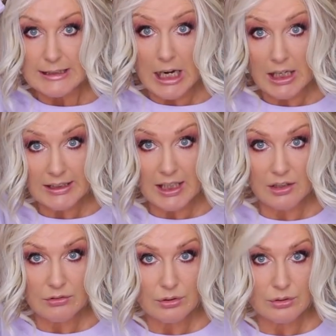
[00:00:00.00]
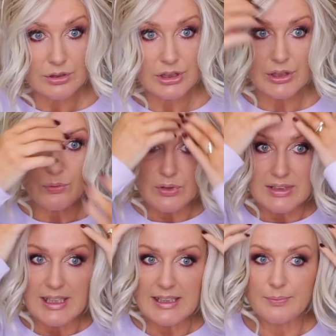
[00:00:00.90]
darker root, it
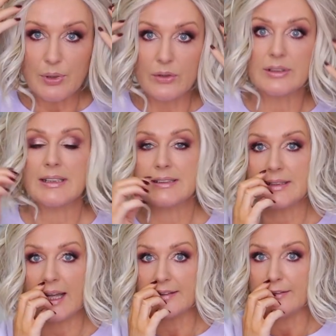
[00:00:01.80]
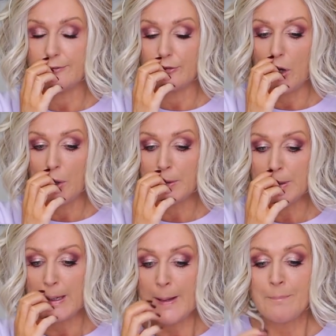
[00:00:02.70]
wasn't as blonde as at the front.